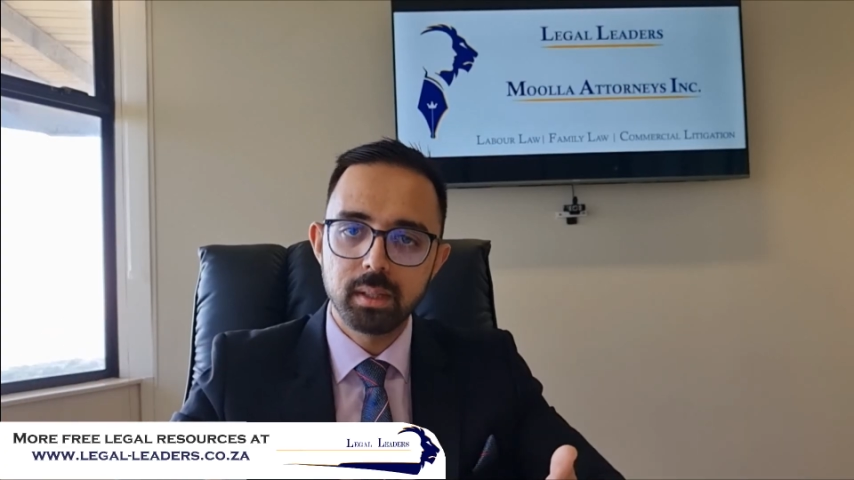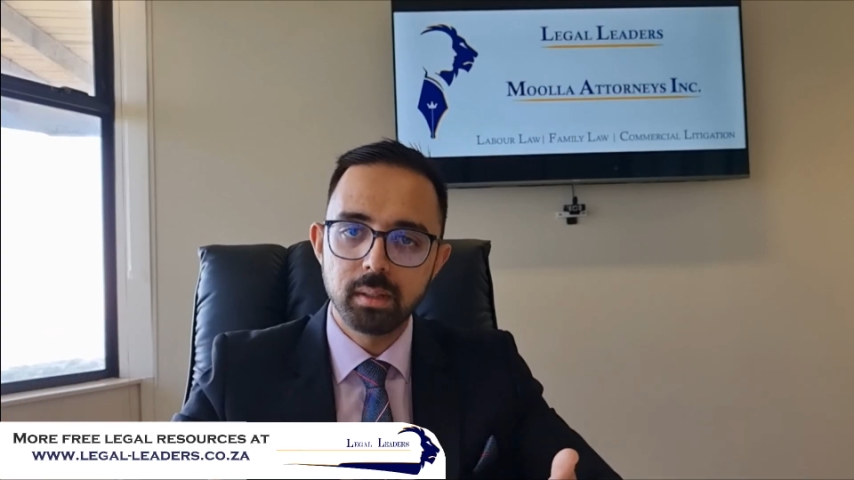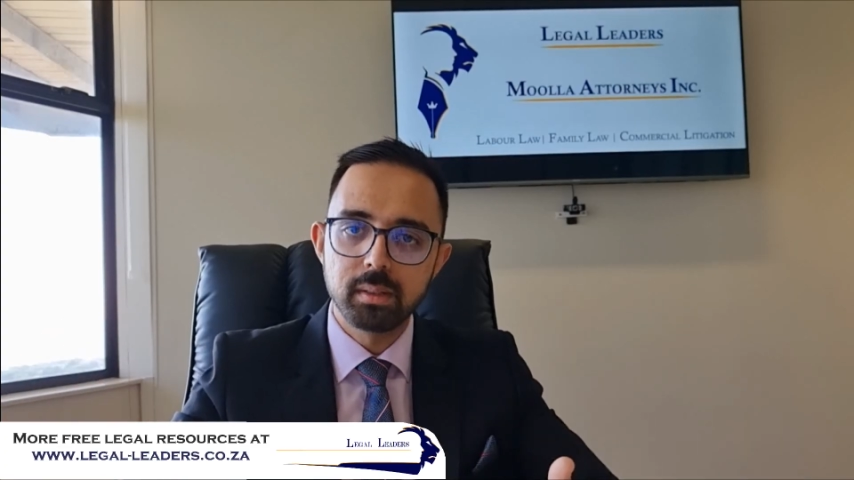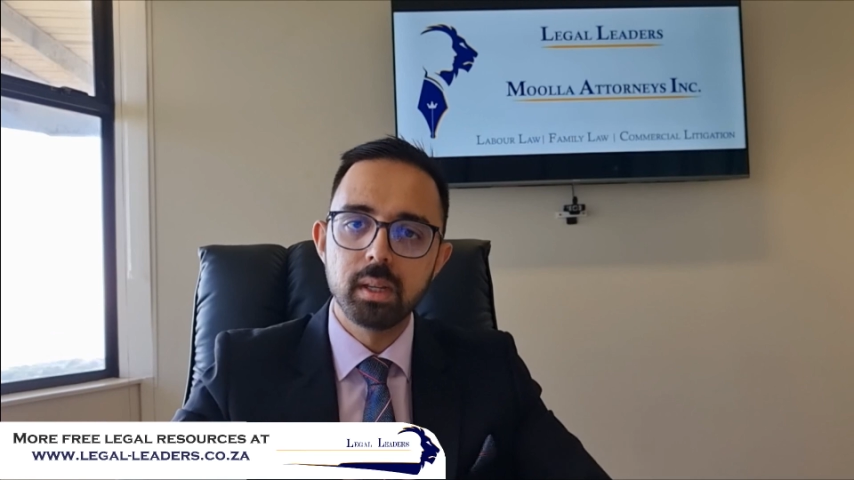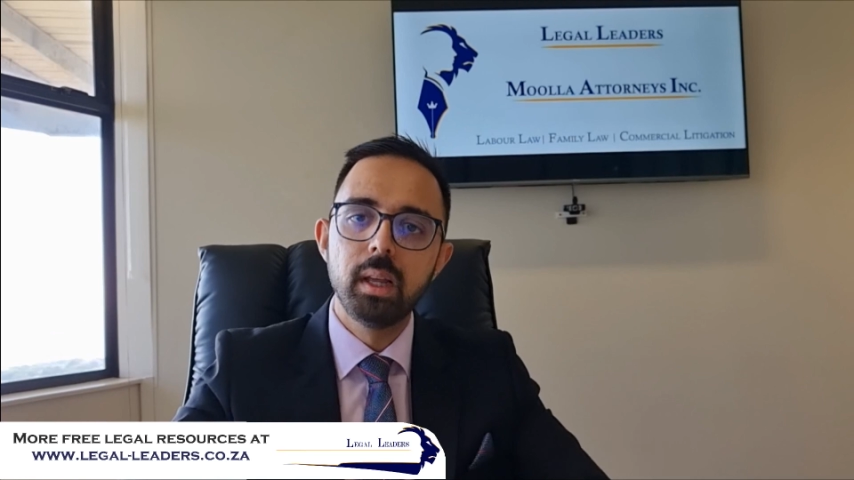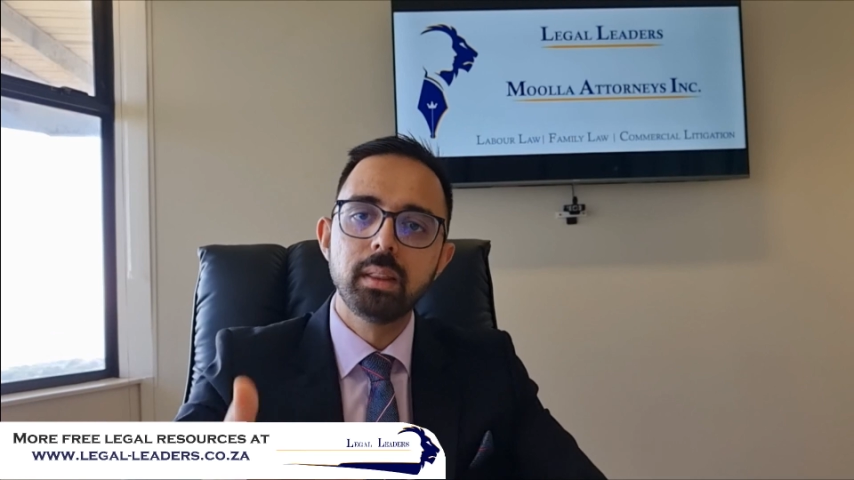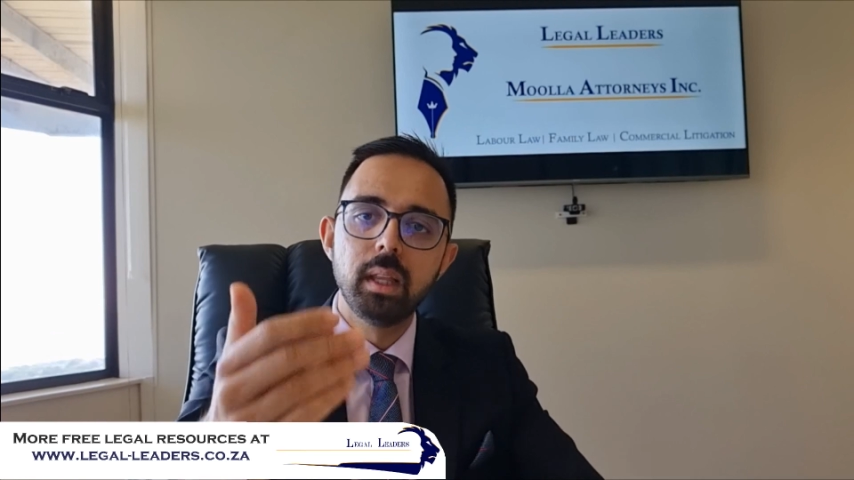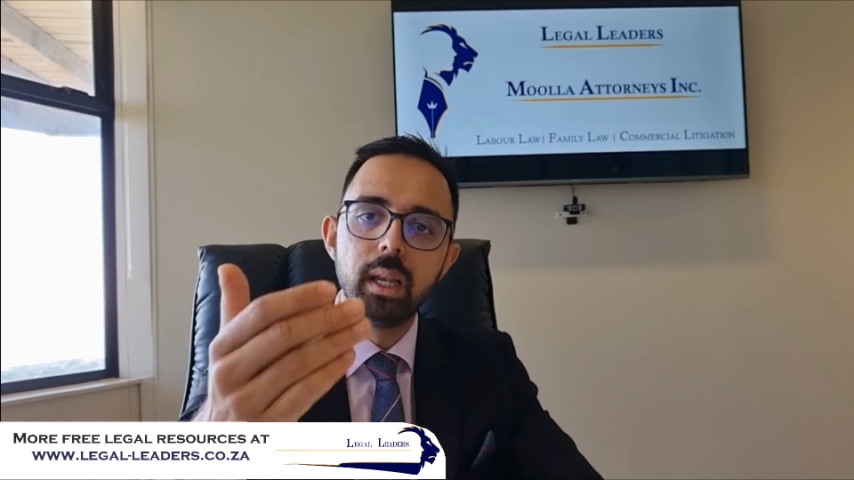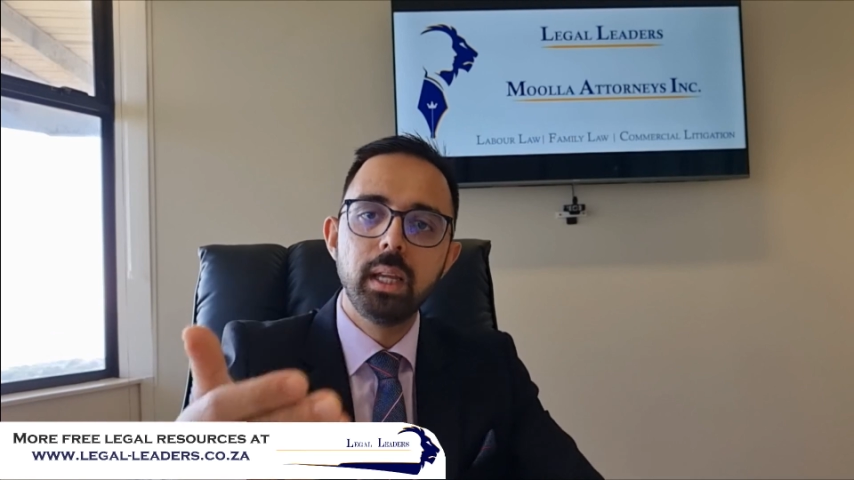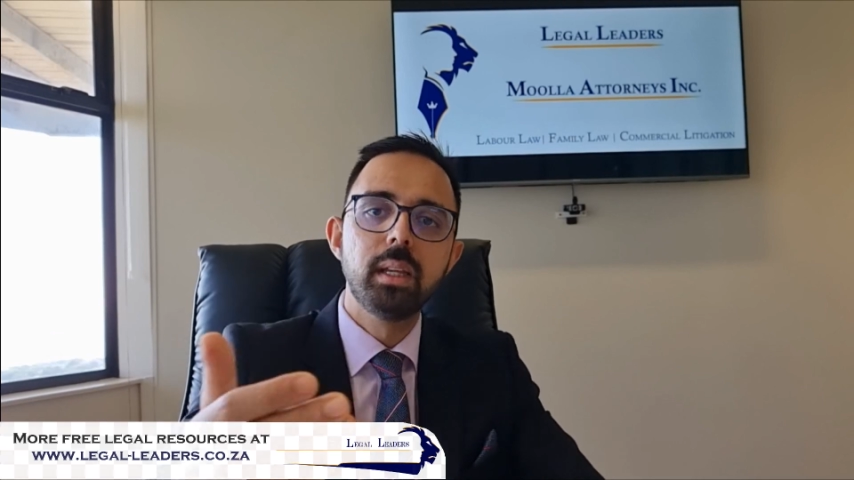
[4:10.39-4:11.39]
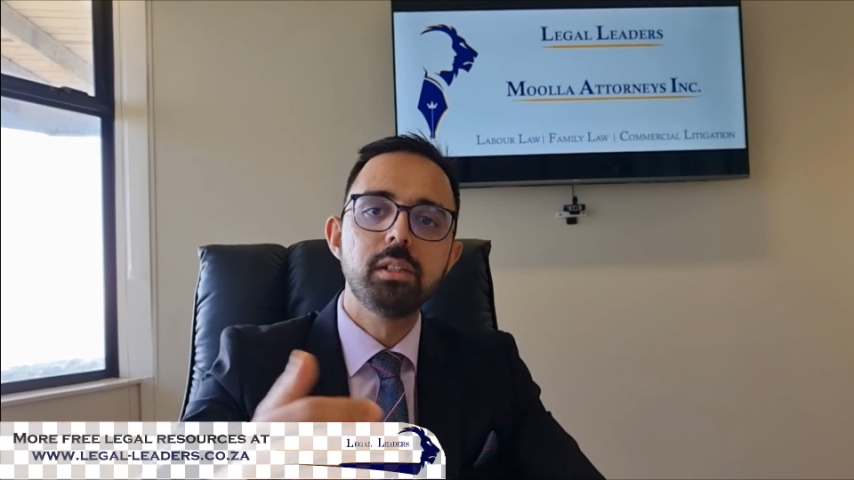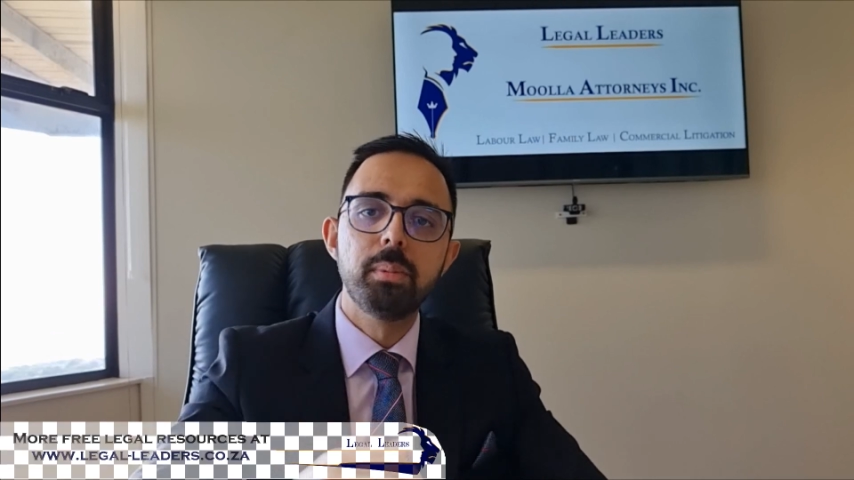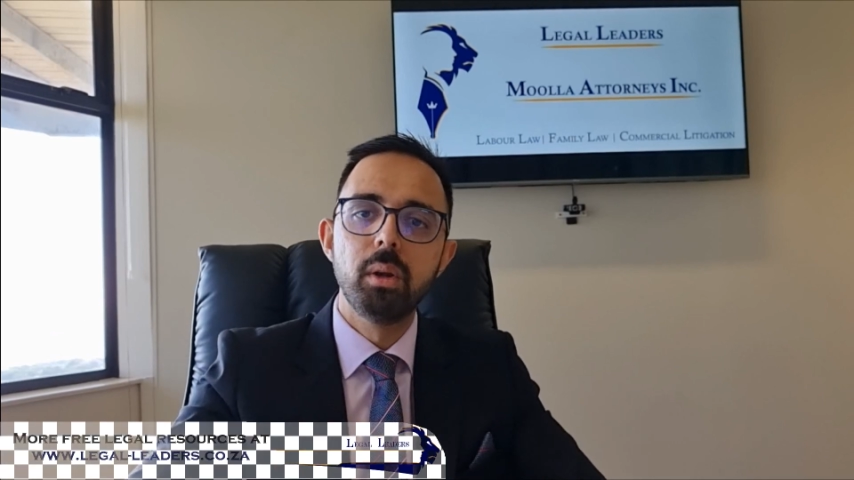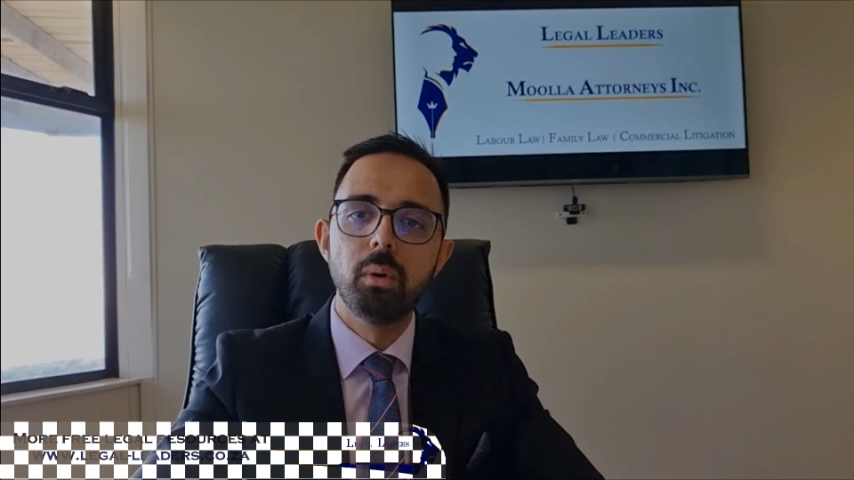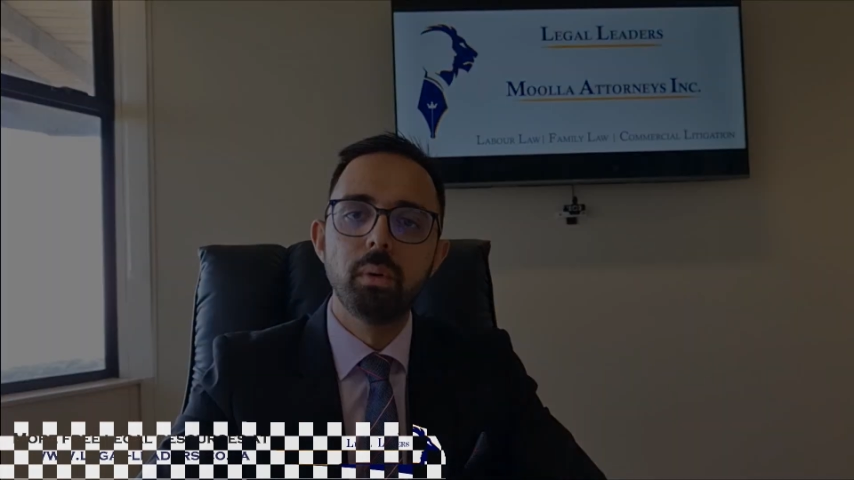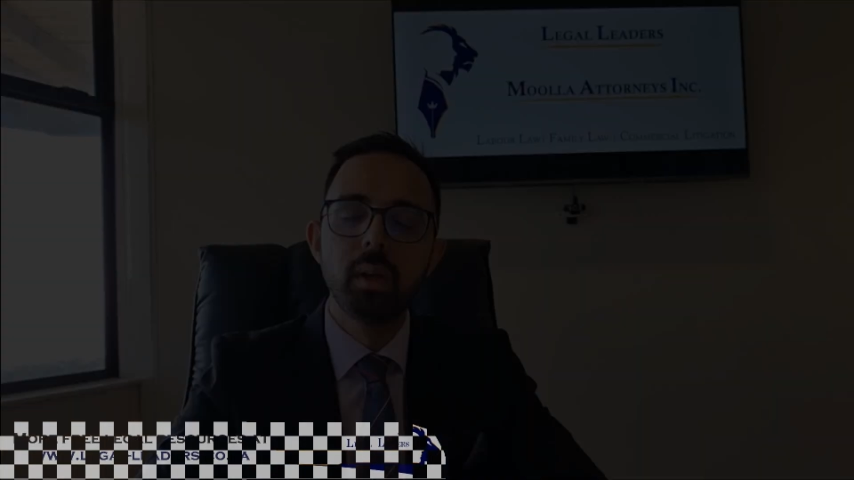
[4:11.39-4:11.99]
us. The link is below.